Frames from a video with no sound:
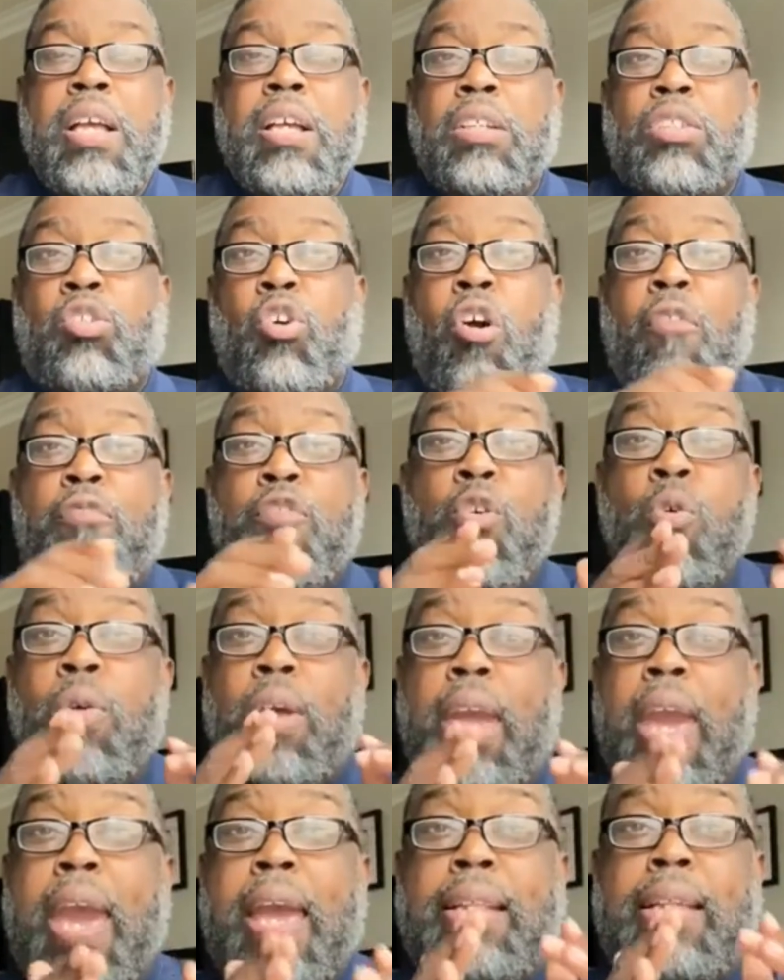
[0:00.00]
So if you
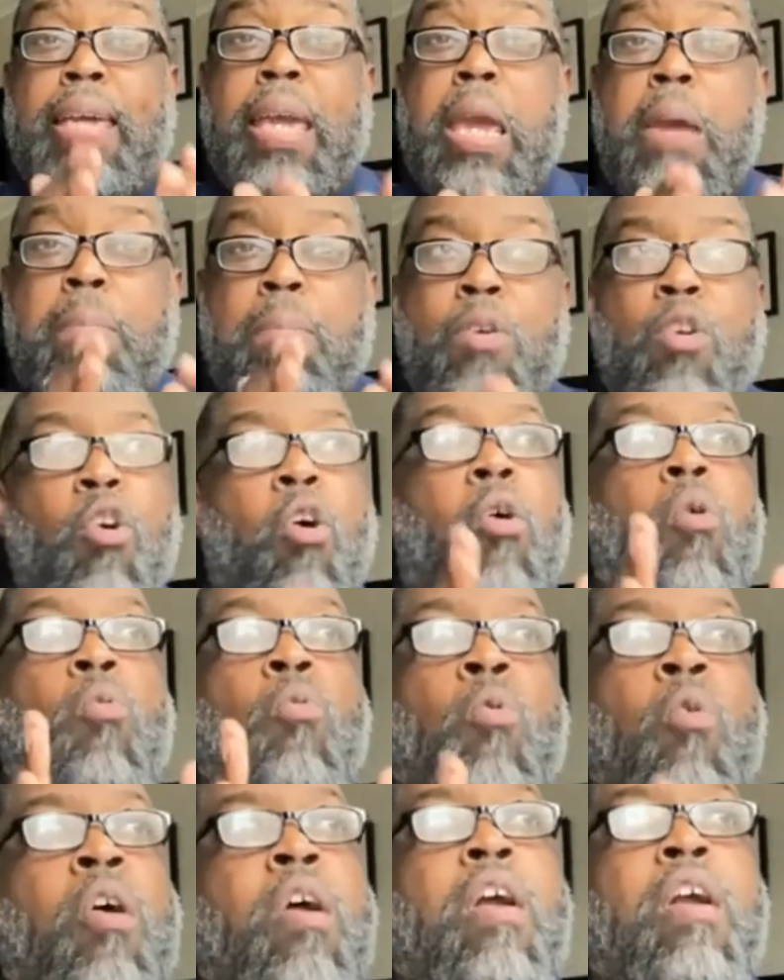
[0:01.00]
can't keep your
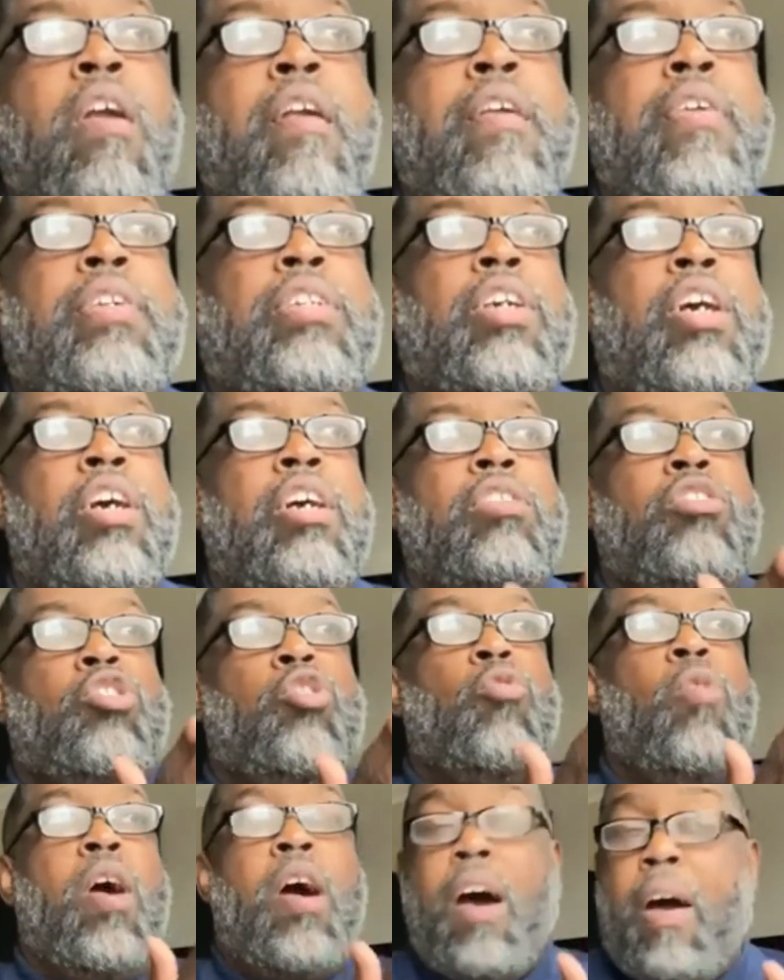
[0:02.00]
word
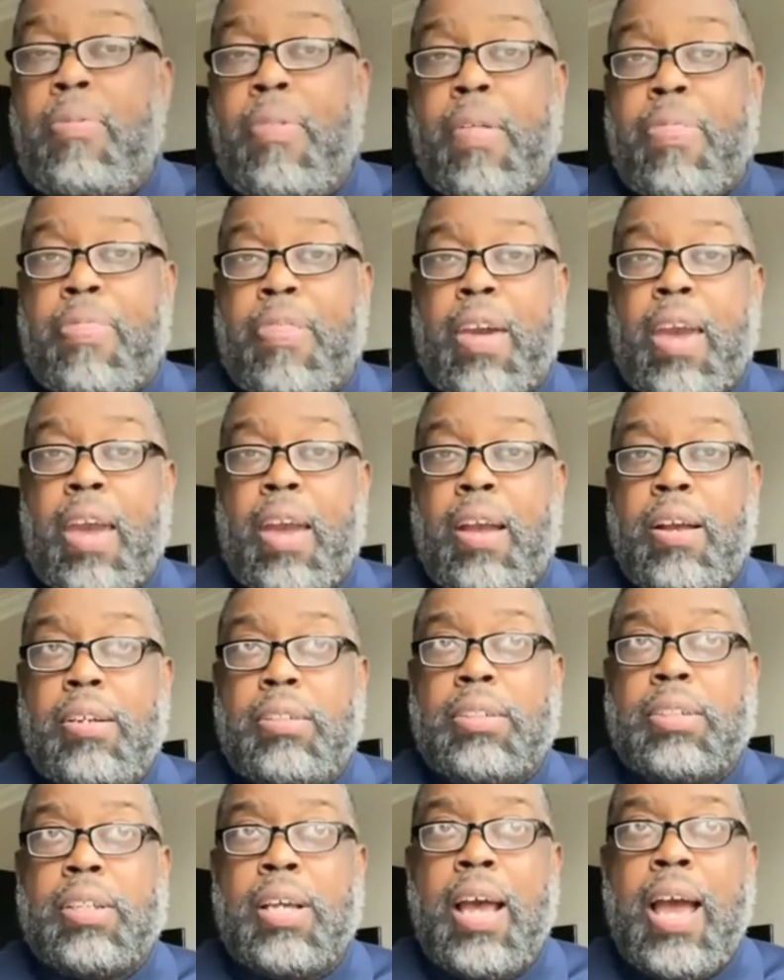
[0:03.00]
to other
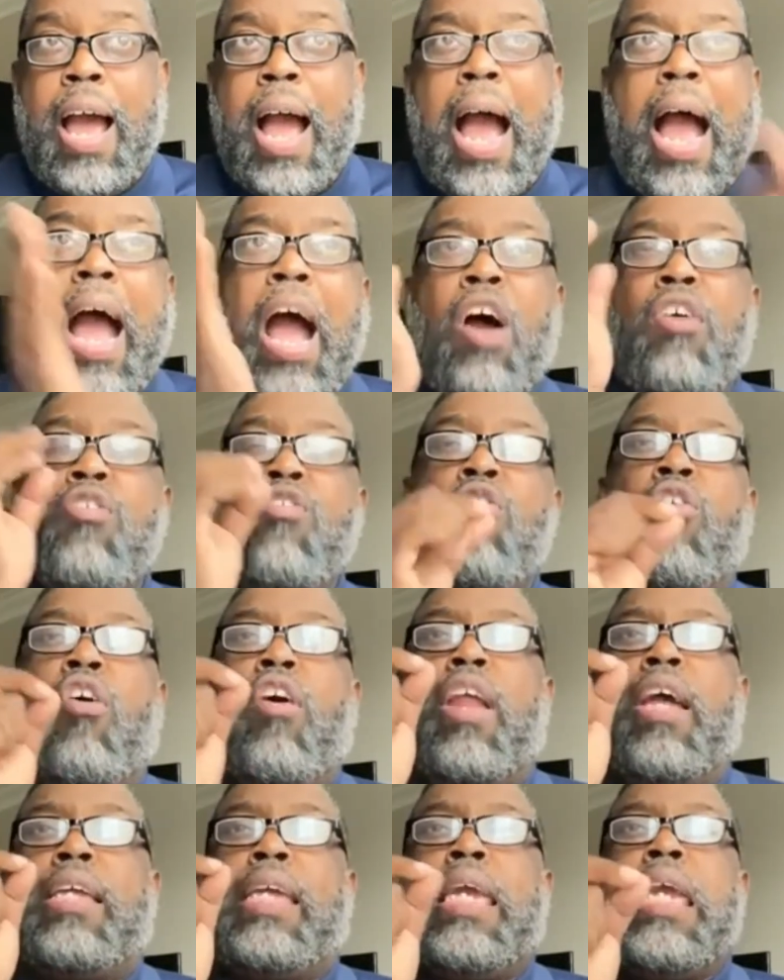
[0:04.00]
things, how are you
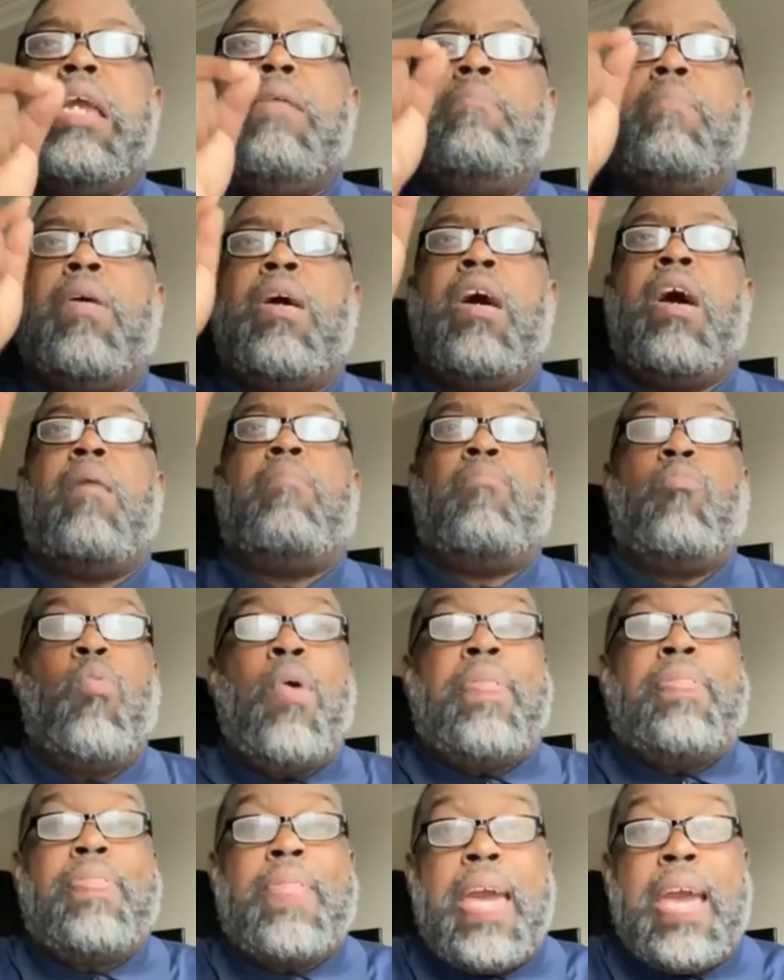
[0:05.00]
going to keep up
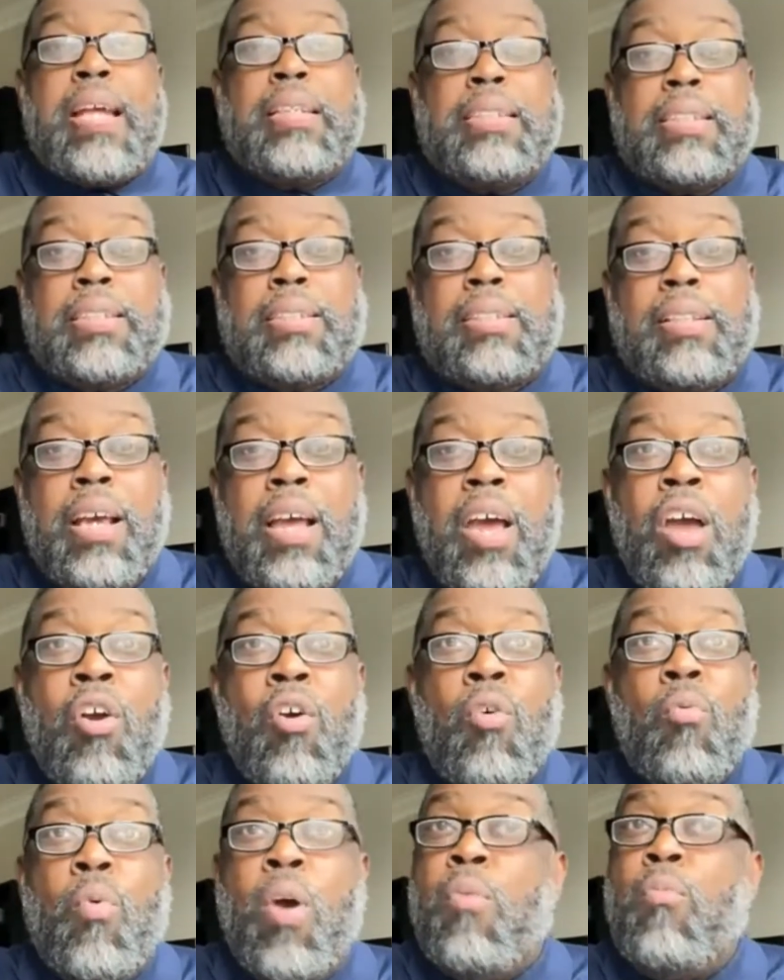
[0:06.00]
with this
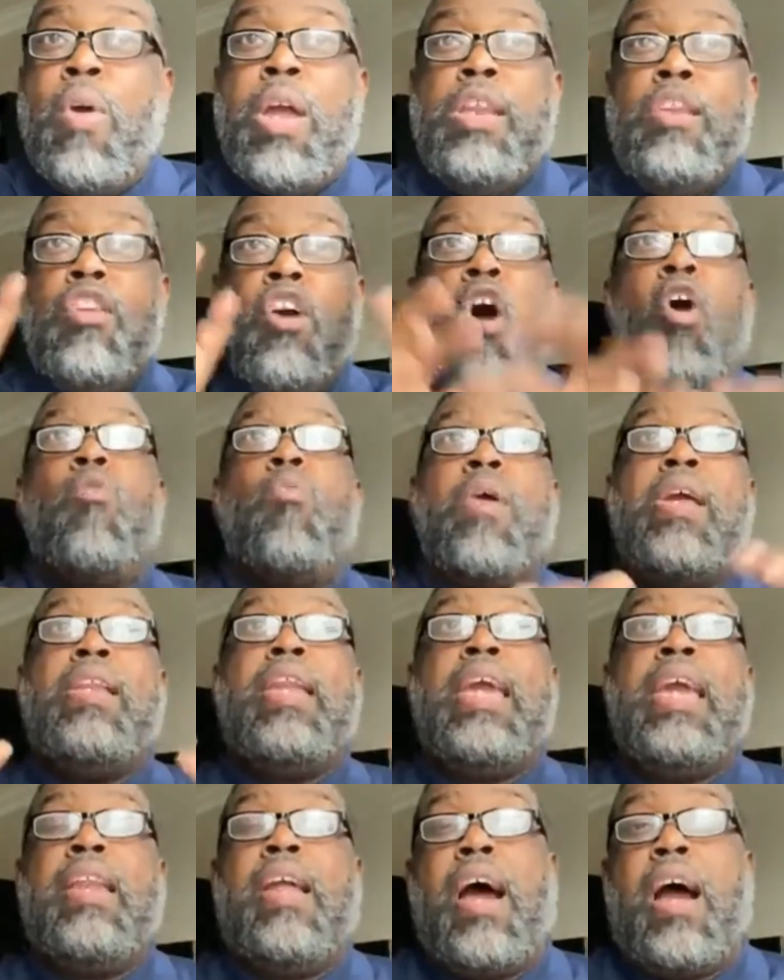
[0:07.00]
when we know we
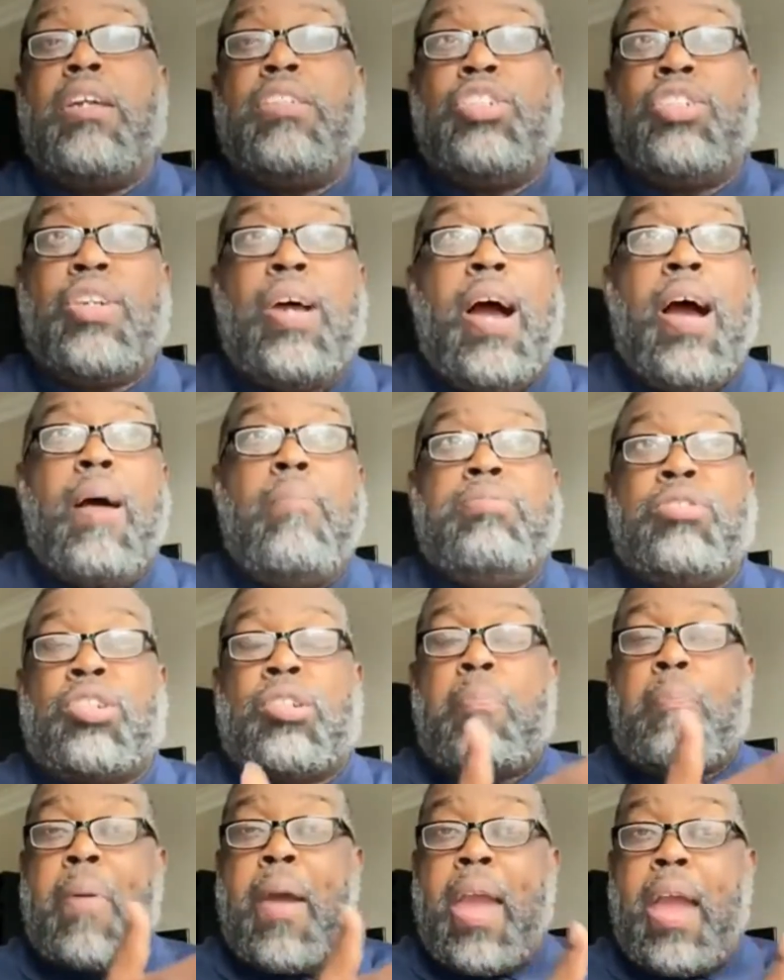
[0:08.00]
need our jobs
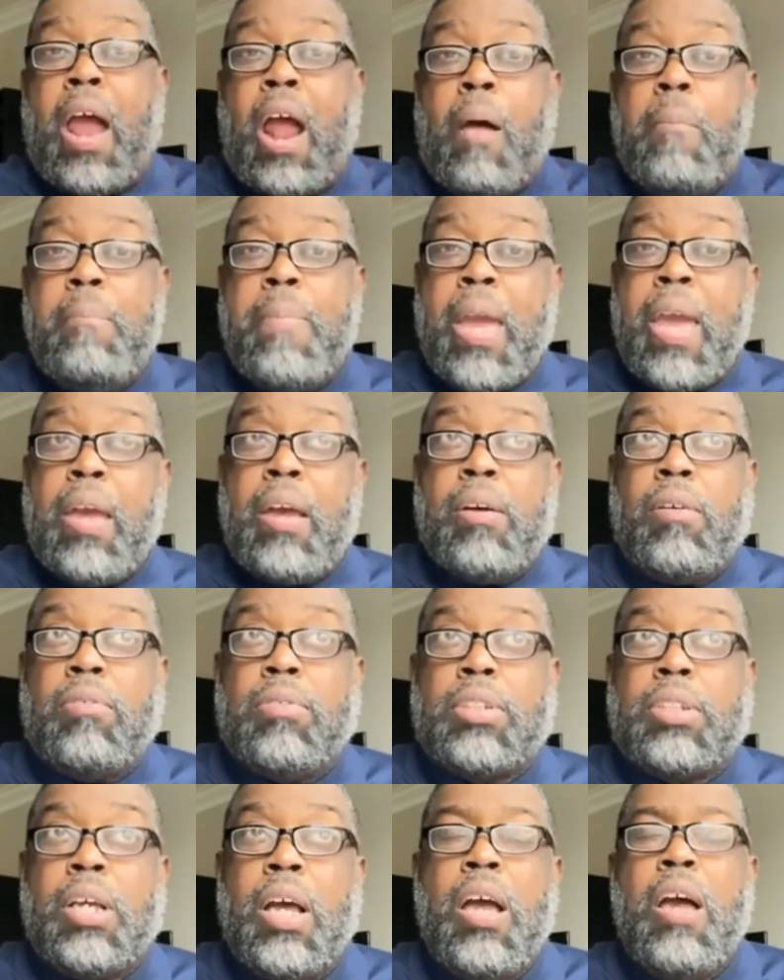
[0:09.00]
to pay our
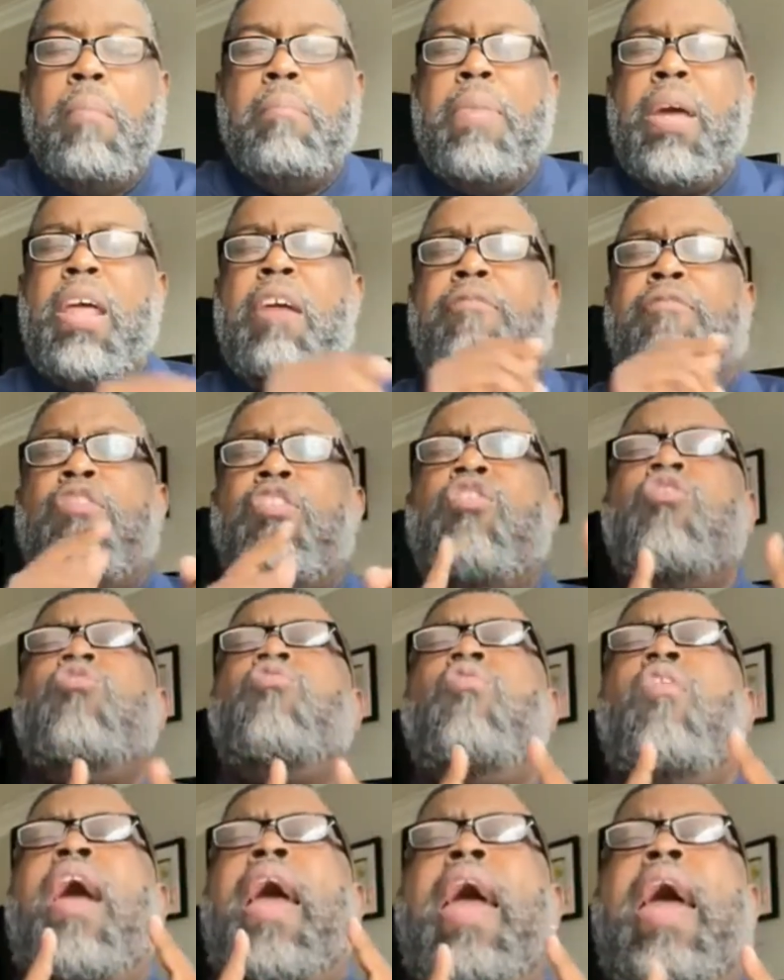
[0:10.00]
bills? But if
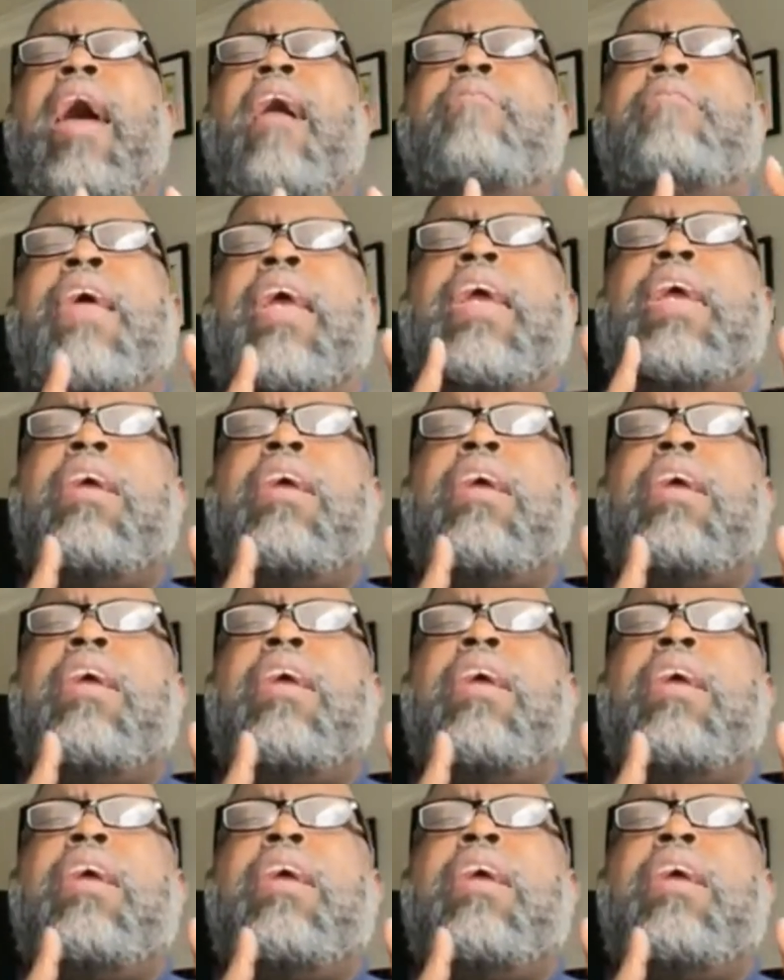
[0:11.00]
you have a